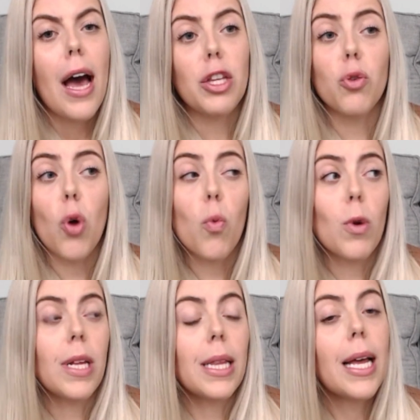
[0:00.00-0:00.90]
you don't
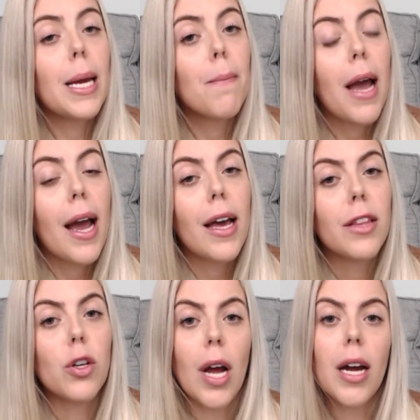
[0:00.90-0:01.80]
really like
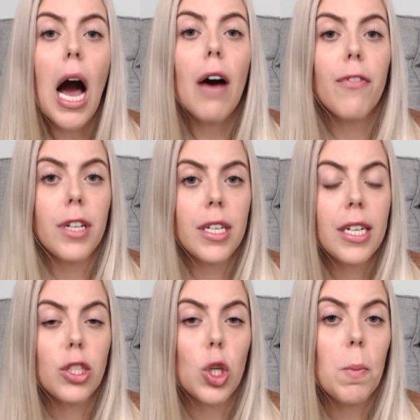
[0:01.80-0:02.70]
math, you're not confident
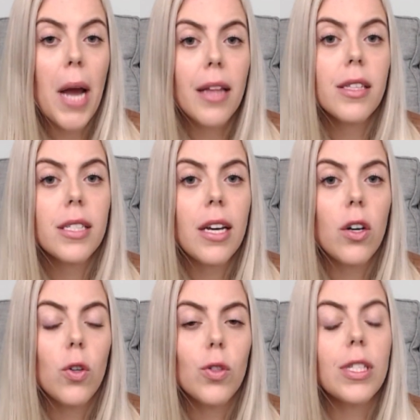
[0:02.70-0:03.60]
in your math
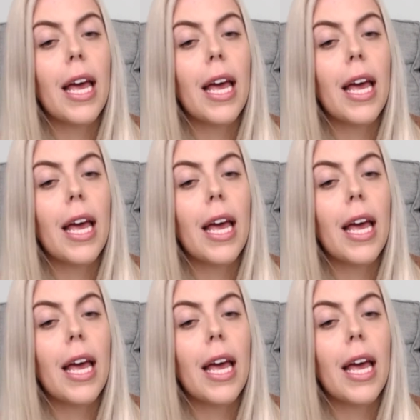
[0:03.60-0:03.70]
skills,